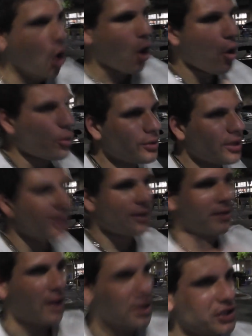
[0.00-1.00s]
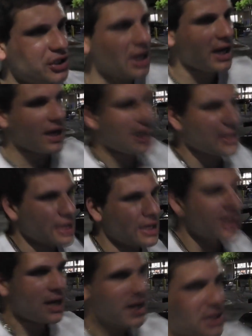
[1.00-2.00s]
hold the the cheese.
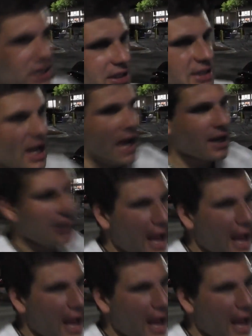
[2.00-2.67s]
She said